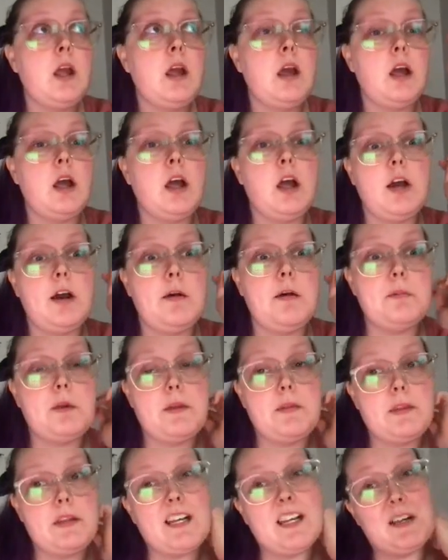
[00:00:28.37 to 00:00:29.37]
And
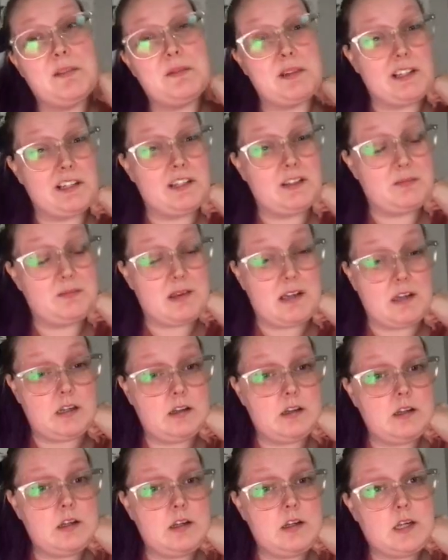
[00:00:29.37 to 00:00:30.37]
then I'm expanding
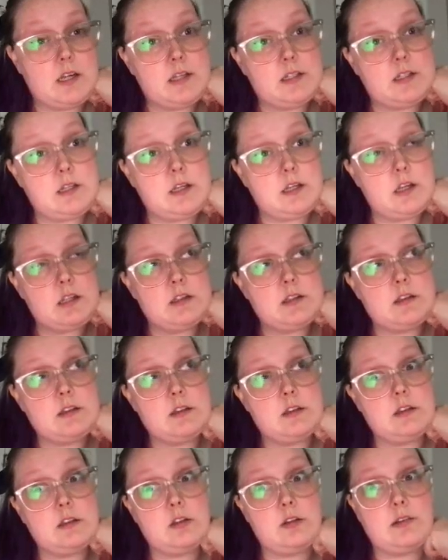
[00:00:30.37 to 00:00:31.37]
that
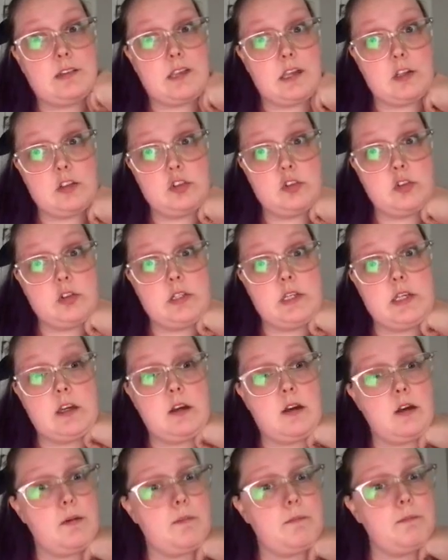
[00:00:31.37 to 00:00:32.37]
to
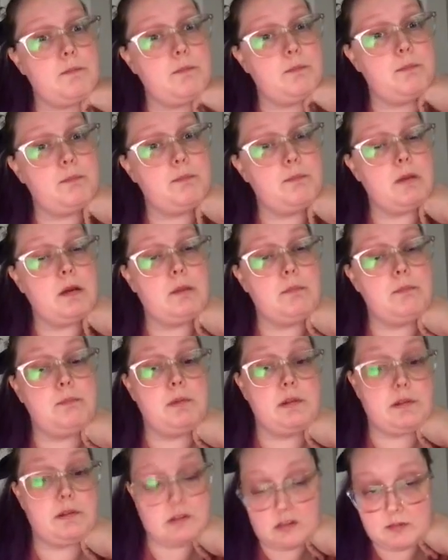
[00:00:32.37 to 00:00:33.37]
scheduling my
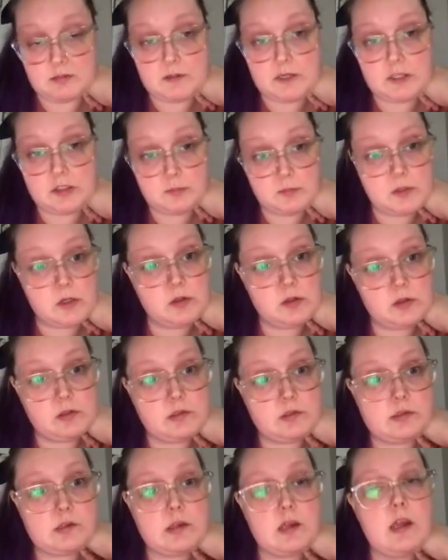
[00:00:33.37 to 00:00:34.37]
business page
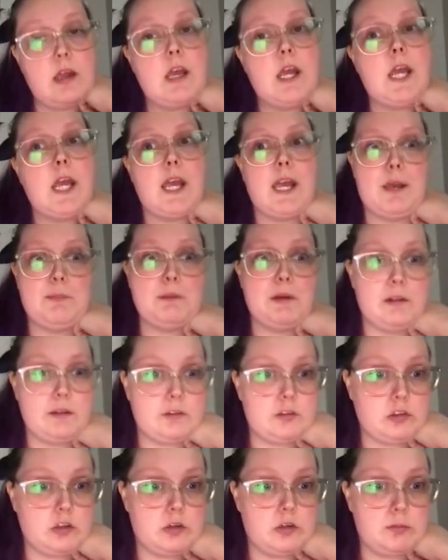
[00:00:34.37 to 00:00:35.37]
posts and my
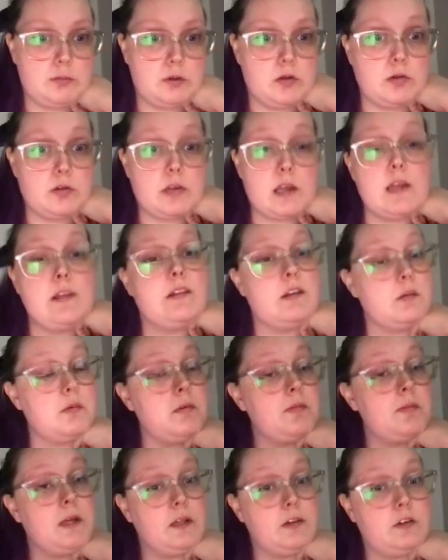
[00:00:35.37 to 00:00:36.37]
Instagram posts and some of
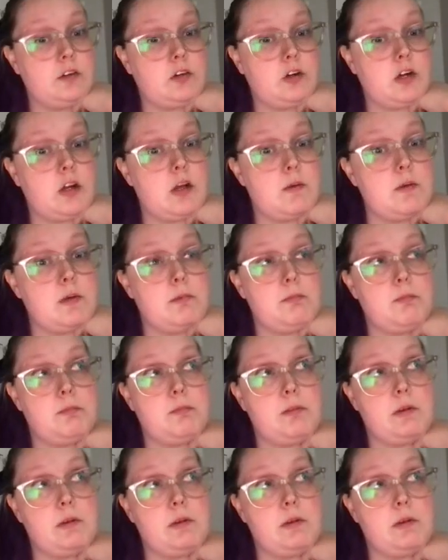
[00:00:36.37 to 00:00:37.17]
my Instagram and